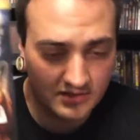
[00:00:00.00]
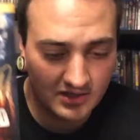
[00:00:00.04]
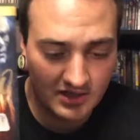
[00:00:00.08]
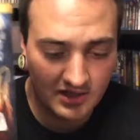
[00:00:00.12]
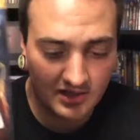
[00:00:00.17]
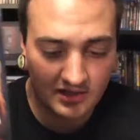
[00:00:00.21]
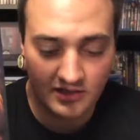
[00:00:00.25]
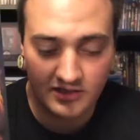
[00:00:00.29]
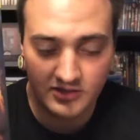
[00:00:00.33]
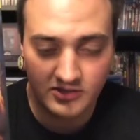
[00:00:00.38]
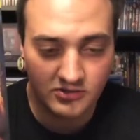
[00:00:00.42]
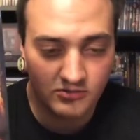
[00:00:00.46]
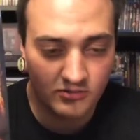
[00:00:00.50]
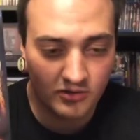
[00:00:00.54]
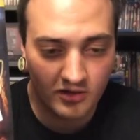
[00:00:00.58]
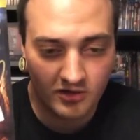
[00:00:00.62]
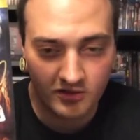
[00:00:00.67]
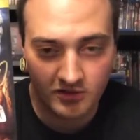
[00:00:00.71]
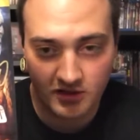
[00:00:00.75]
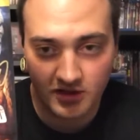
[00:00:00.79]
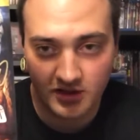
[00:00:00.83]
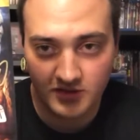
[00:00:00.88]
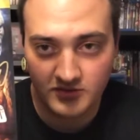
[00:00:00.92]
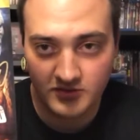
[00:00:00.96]
and I got two
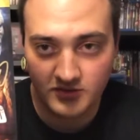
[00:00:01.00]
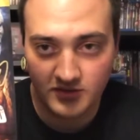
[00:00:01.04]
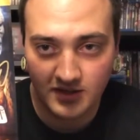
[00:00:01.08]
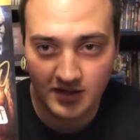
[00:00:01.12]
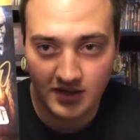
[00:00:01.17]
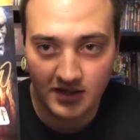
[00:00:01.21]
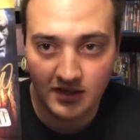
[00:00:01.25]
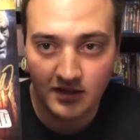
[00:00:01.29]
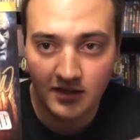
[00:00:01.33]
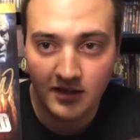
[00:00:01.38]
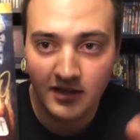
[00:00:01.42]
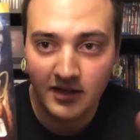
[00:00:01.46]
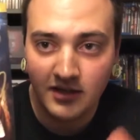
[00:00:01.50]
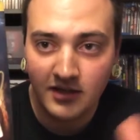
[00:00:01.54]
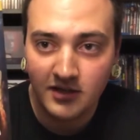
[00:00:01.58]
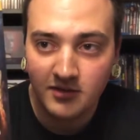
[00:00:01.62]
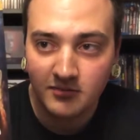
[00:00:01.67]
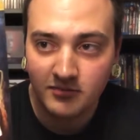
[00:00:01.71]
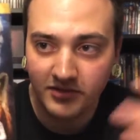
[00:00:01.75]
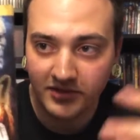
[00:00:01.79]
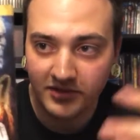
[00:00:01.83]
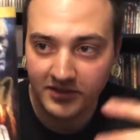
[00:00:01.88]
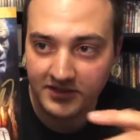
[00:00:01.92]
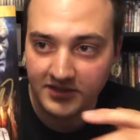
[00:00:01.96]
autographs for that,
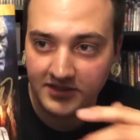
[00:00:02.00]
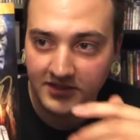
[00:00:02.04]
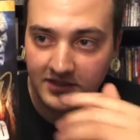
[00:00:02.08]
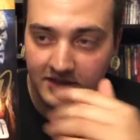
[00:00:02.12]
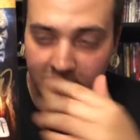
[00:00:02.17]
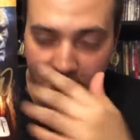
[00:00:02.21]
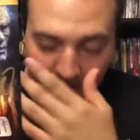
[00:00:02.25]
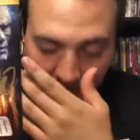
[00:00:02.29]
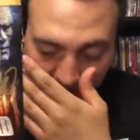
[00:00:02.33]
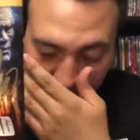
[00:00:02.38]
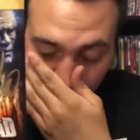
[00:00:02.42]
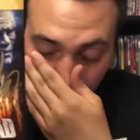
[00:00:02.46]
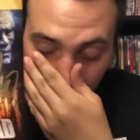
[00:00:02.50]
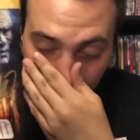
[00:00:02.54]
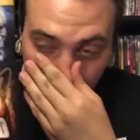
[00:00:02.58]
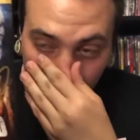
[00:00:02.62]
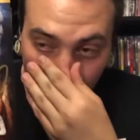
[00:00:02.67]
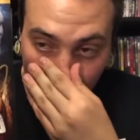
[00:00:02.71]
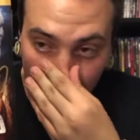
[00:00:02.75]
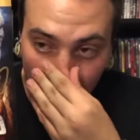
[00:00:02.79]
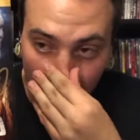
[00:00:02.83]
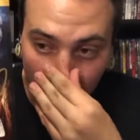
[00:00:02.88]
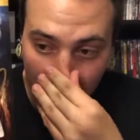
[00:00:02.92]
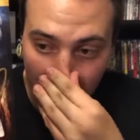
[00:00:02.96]
plus a photo
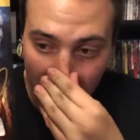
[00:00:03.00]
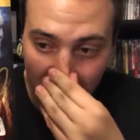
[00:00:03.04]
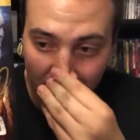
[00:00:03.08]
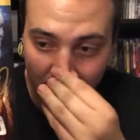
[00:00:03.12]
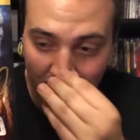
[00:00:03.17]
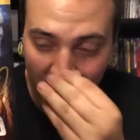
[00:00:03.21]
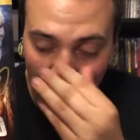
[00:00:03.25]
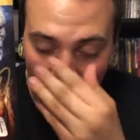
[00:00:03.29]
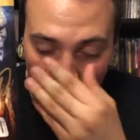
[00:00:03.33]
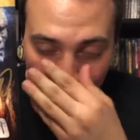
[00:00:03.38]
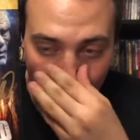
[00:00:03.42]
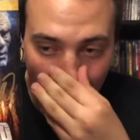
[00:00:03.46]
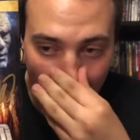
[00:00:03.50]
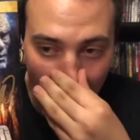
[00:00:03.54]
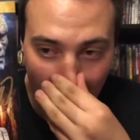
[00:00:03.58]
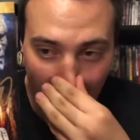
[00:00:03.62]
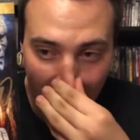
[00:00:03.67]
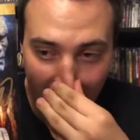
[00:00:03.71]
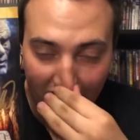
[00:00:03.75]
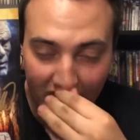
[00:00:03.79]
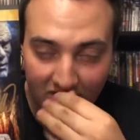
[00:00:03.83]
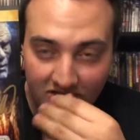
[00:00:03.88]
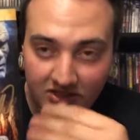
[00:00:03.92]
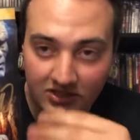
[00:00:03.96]
with them, and
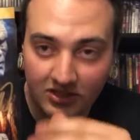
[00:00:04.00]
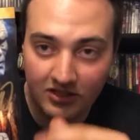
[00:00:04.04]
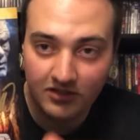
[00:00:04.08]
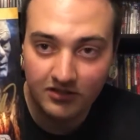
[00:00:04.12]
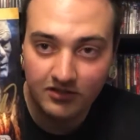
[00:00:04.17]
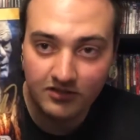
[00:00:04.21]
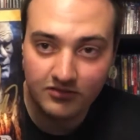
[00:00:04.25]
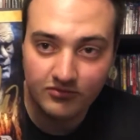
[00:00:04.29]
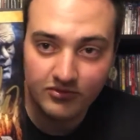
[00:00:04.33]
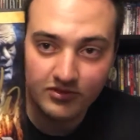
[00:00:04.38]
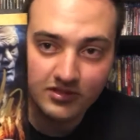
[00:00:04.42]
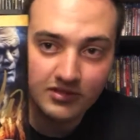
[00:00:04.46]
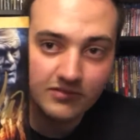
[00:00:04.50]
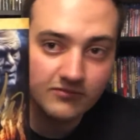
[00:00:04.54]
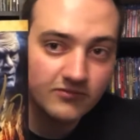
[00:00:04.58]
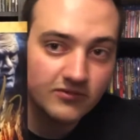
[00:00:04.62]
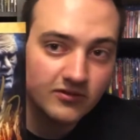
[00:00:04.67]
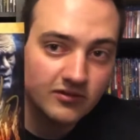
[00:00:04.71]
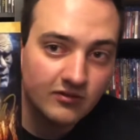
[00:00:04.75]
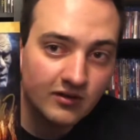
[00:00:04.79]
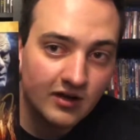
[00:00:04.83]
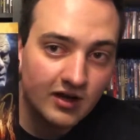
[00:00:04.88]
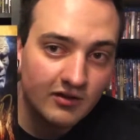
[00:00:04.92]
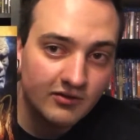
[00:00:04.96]
I got to talk with them
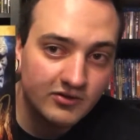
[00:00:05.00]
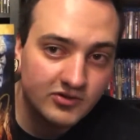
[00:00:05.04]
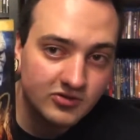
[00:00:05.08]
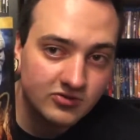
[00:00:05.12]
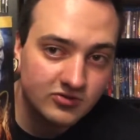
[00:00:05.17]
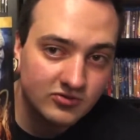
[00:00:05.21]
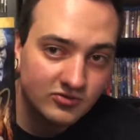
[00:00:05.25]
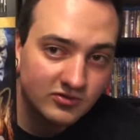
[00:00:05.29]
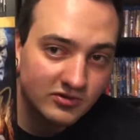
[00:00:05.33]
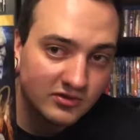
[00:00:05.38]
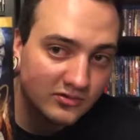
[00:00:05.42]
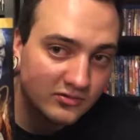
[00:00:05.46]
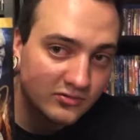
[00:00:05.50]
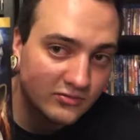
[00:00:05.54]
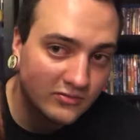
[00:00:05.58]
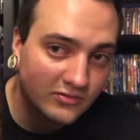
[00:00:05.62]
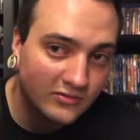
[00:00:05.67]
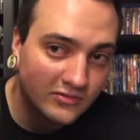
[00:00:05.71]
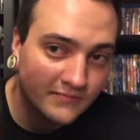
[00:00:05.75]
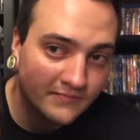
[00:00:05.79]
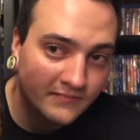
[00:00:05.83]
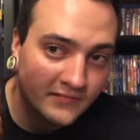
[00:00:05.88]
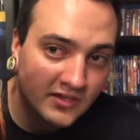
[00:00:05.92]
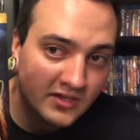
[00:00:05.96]
for a while, which was really
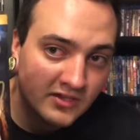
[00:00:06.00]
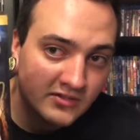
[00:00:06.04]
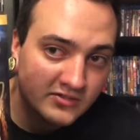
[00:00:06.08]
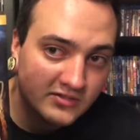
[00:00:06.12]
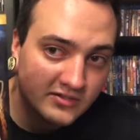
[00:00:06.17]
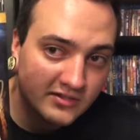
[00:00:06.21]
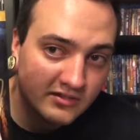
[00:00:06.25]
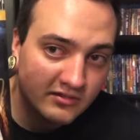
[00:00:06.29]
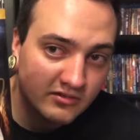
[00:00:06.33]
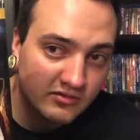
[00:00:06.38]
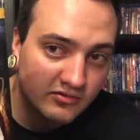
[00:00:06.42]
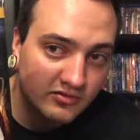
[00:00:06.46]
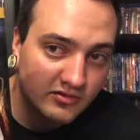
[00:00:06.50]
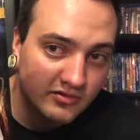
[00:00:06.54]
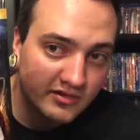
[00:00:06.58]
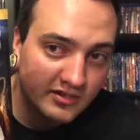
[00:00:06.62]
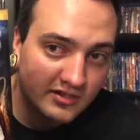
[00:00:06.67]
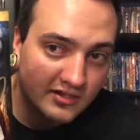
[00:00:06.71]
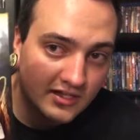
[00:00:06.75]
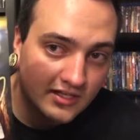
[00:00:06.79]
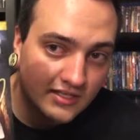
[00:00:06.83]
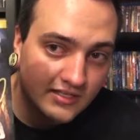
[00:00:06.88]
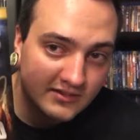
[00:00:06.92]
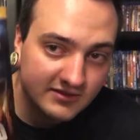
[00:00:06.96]
cool. So they were really
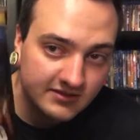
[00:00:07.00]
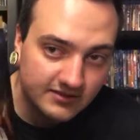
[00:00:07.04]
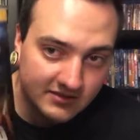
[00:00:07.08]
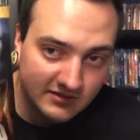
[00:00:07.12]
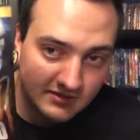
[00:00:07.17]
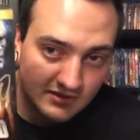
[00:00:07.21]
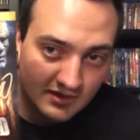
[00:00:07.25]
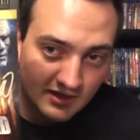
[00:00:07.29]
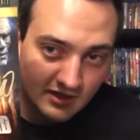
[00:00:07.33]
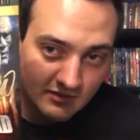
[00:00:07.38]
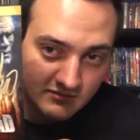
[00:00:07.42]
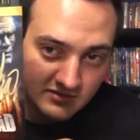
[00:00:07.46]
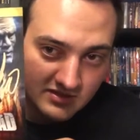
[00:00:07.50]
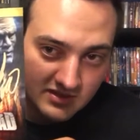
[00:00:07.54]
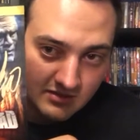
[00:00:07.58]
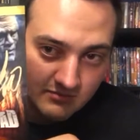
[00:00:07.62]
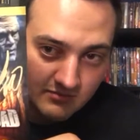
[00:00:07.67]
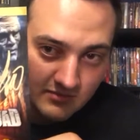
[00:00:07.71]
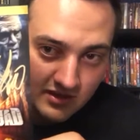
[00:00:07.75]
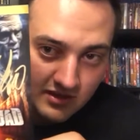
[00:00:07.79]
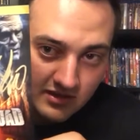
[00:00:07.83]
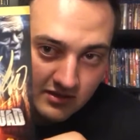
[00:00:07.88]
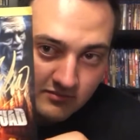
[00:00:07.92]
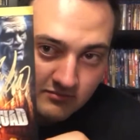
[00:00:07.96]
nice, and had them sign
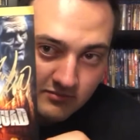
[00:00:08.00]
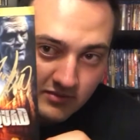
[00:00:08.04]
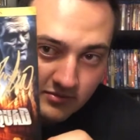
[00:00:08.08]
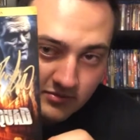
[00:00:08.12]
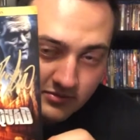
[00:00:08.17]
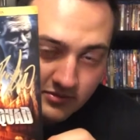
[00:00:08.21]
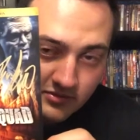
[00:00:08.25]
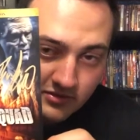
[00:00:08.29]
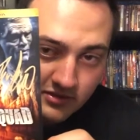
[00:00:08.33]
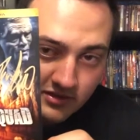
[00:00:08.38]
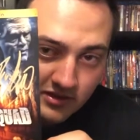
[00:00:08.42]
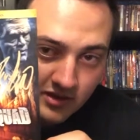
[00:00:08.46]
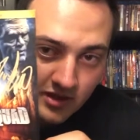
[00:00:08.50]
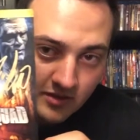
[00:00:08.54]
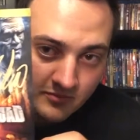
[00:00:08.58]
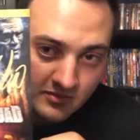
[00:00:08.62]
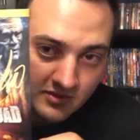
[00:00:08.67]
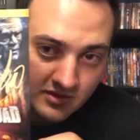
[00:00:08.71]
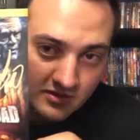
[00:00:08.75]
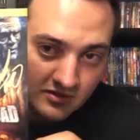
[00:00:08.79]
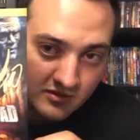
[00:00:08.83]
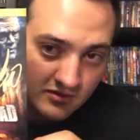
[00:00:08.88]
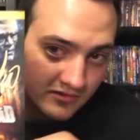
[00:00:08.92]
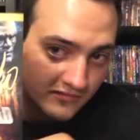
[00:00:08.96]
my Blu-ray copy
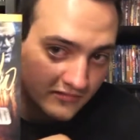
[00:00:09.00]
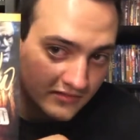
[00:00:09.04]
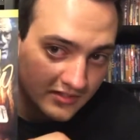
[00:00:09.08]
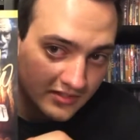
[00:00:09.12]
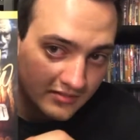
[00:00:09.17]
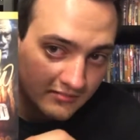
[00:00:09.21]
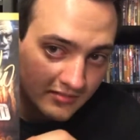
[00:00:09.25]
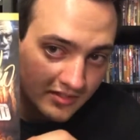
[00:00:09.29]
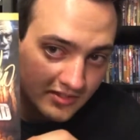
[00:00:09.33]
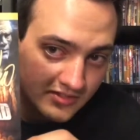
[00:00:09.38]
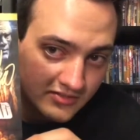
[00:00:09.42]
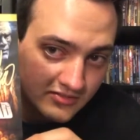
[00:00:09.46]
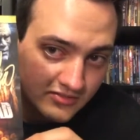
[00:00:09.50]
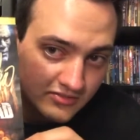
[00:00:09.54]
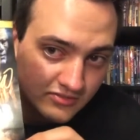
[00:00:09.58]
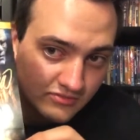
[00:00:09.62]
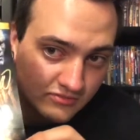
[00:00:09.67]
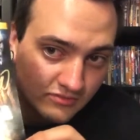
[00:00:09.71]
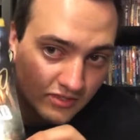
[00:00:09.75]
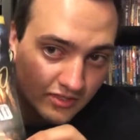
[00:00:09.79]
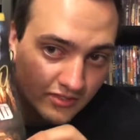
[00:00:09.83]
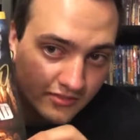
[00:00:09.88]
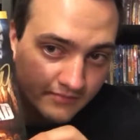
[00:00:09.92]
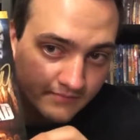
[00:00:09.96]
here of Monster
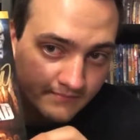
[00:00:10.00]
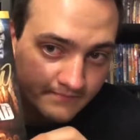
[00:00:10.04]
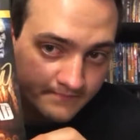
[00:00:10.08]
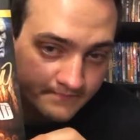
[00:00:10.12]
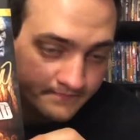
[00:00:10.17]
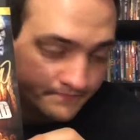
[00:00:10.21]
Squad.